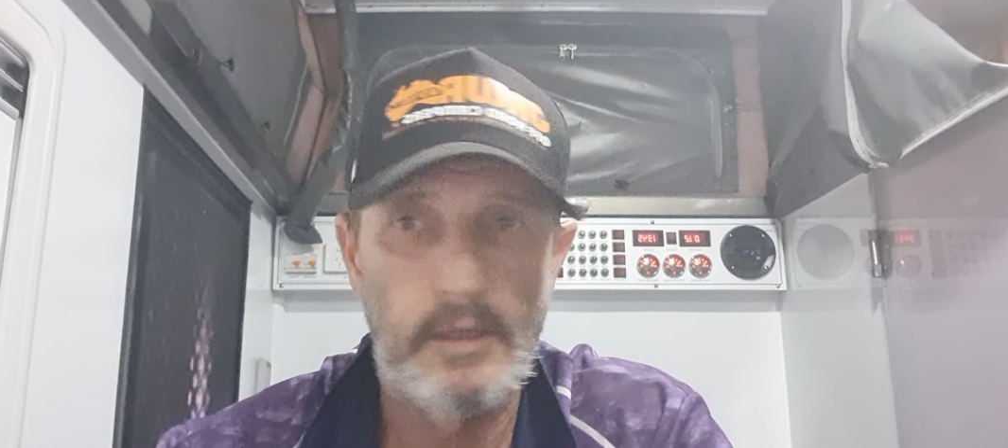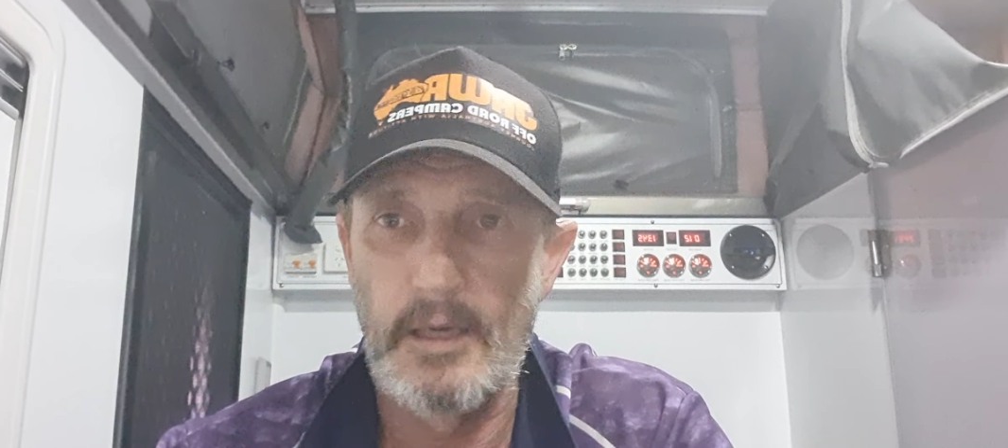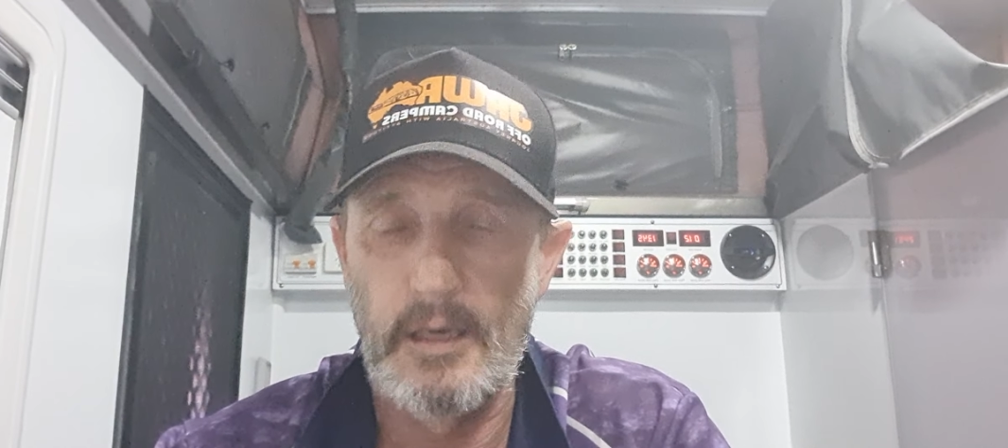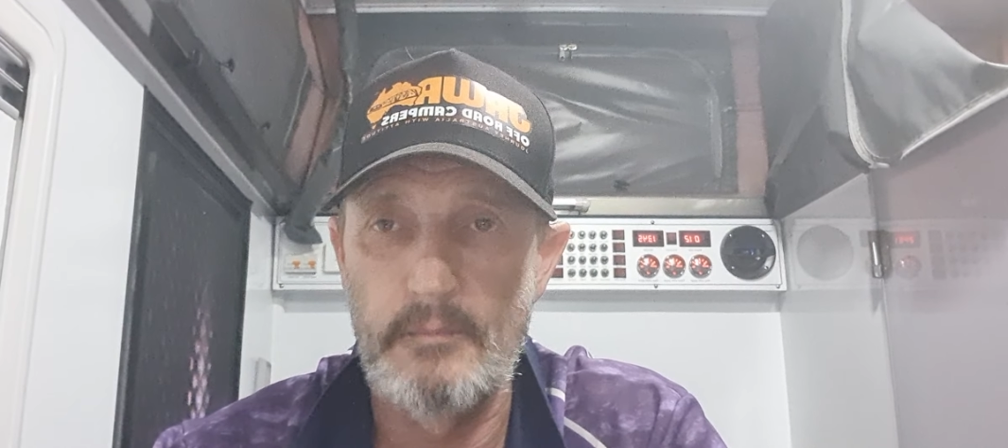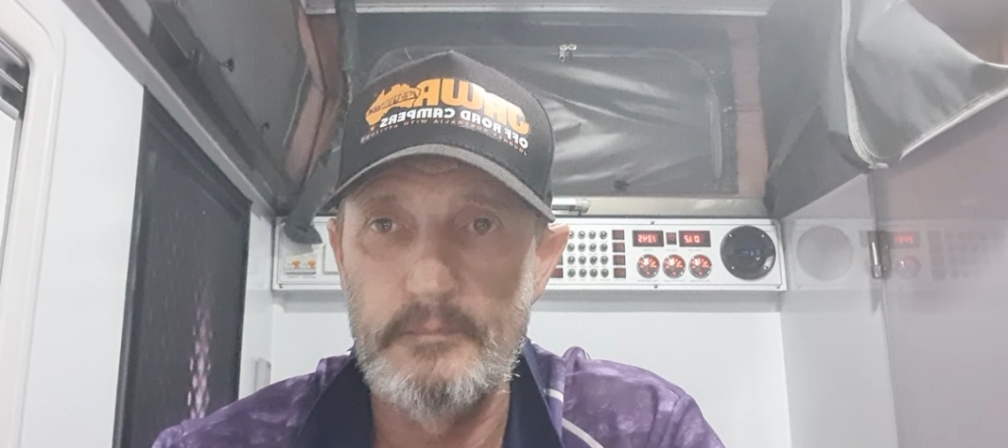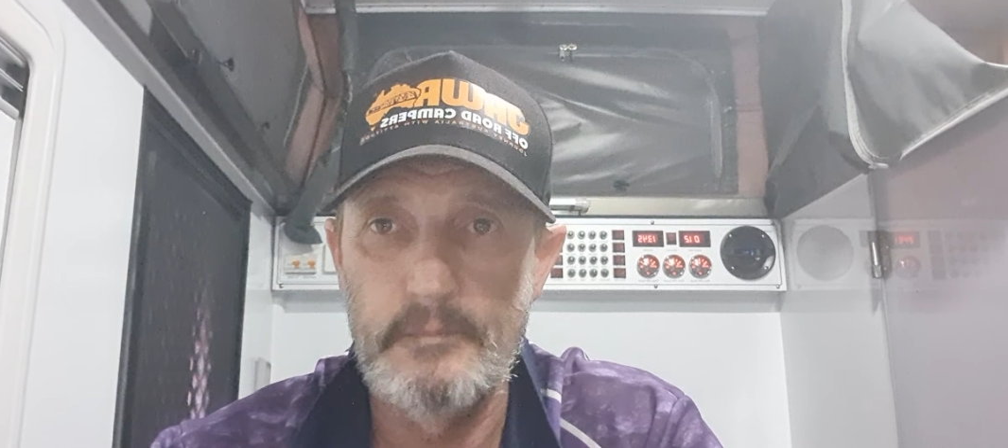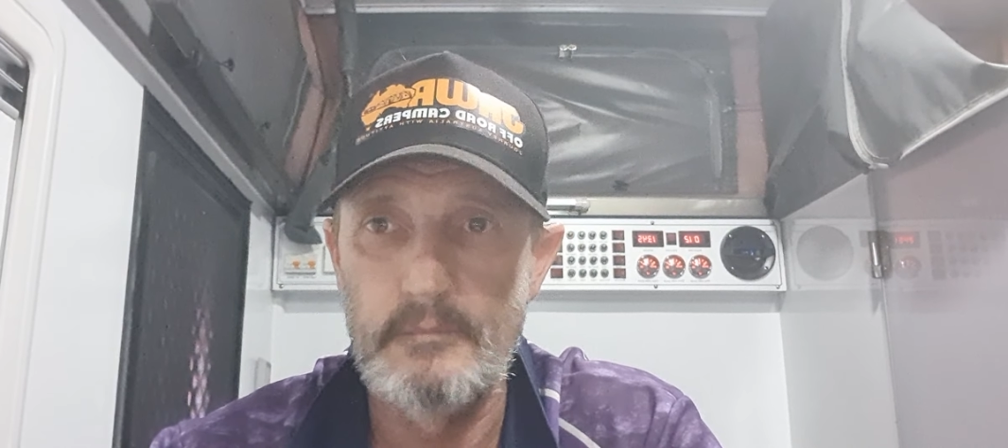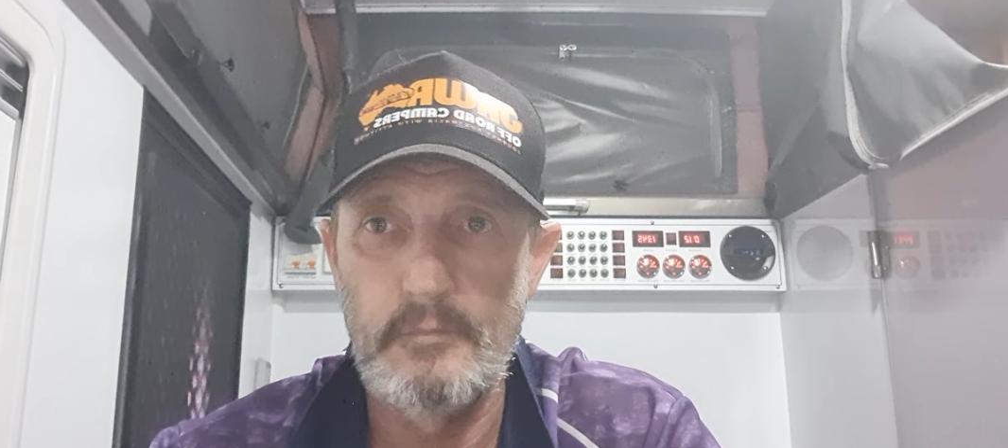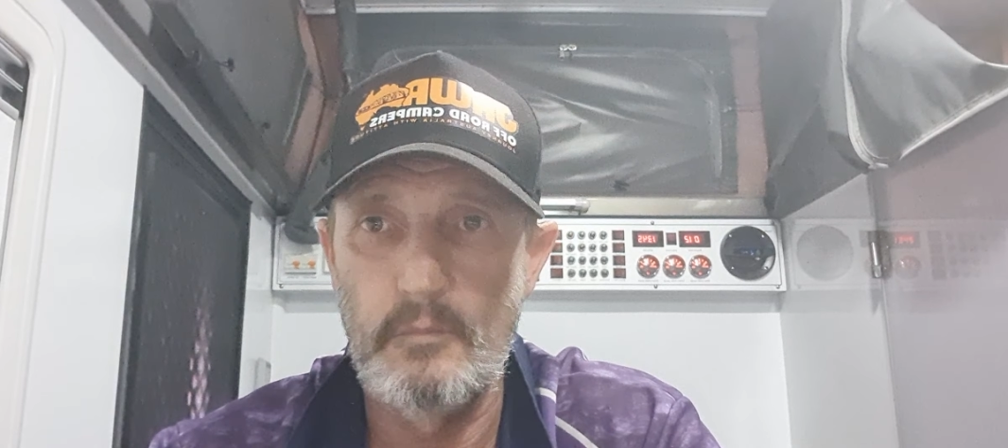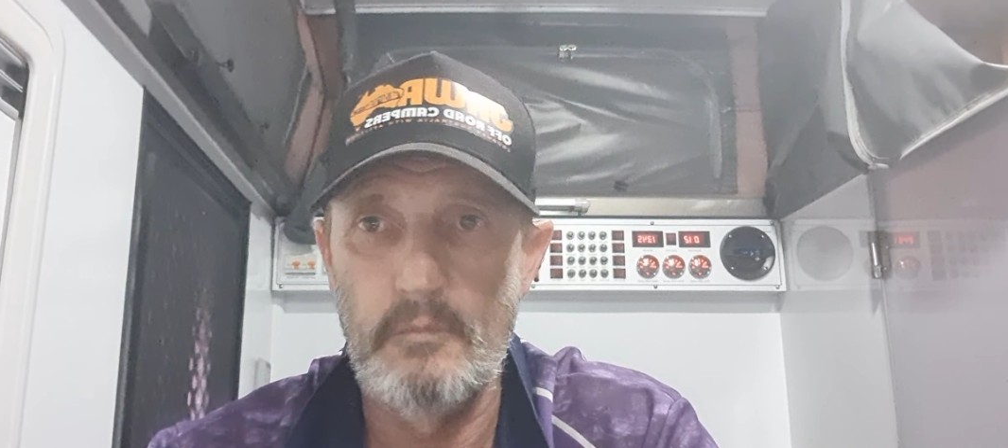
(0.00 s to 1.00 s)

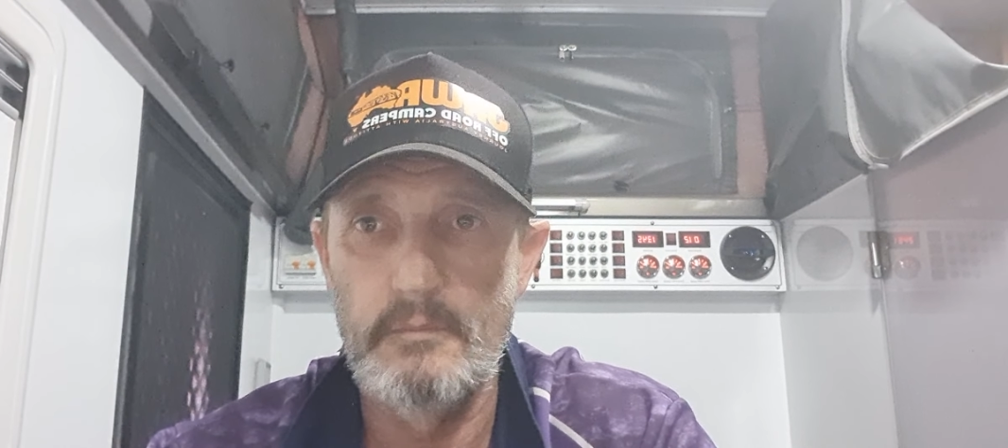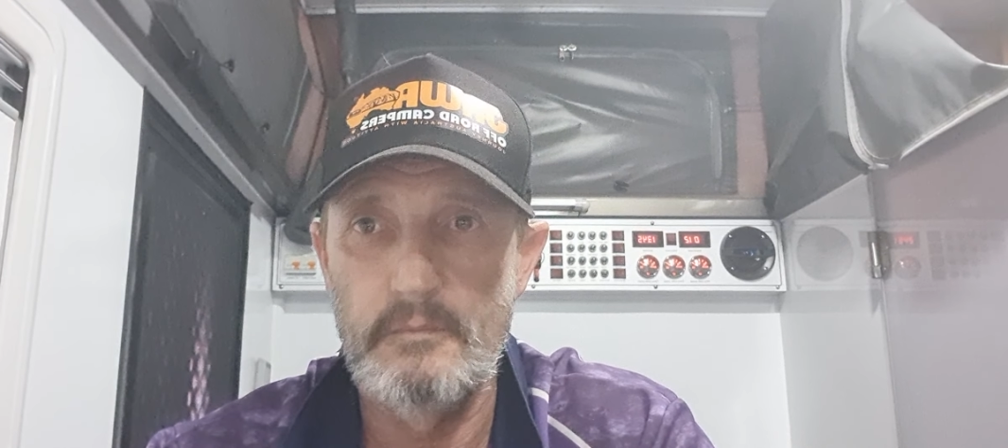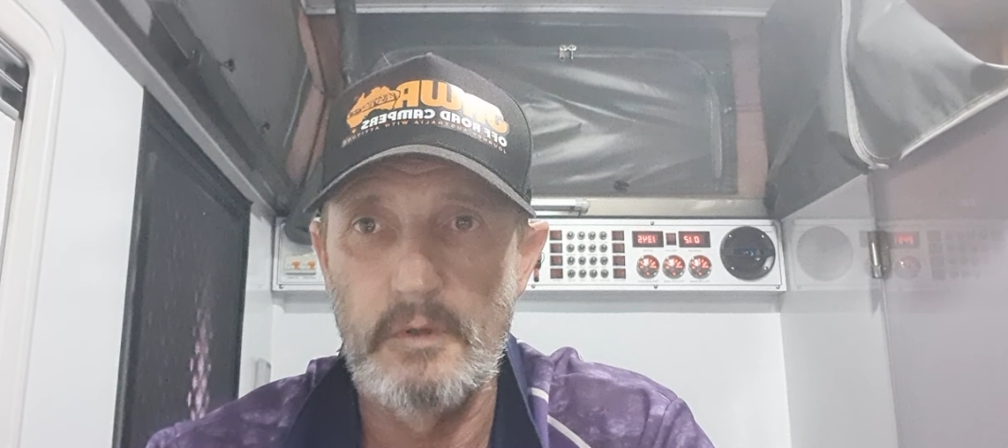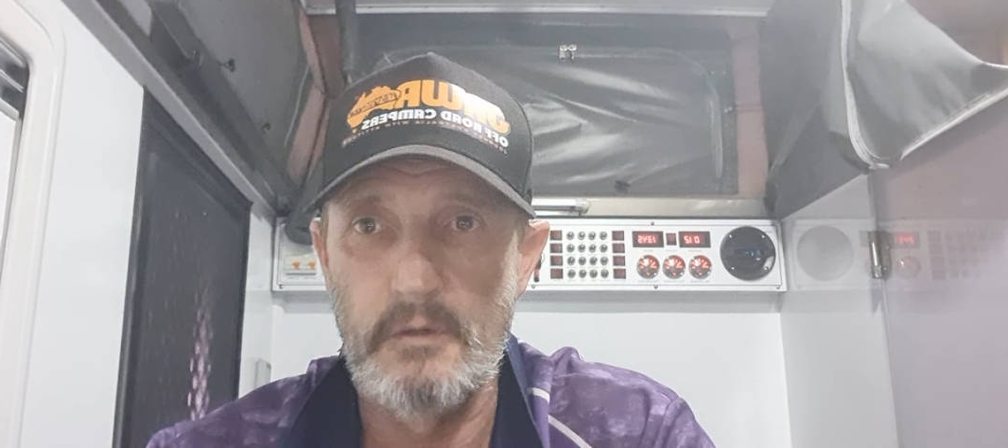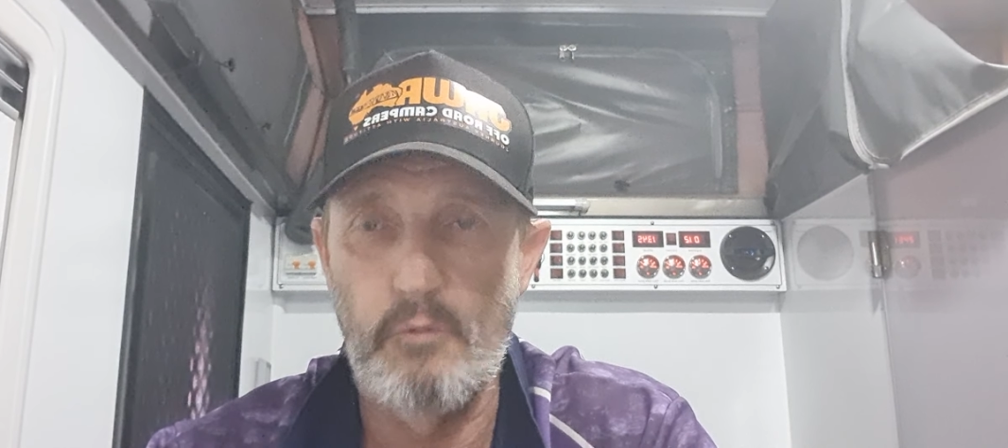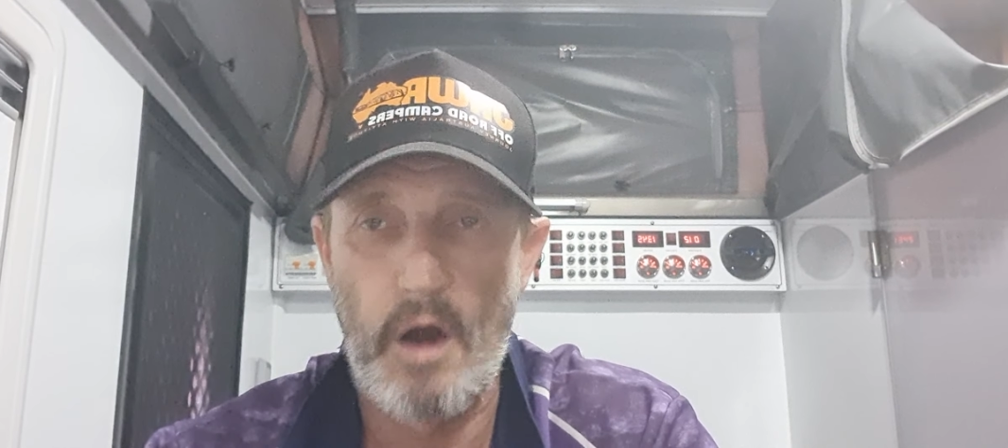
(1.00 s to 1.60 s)
It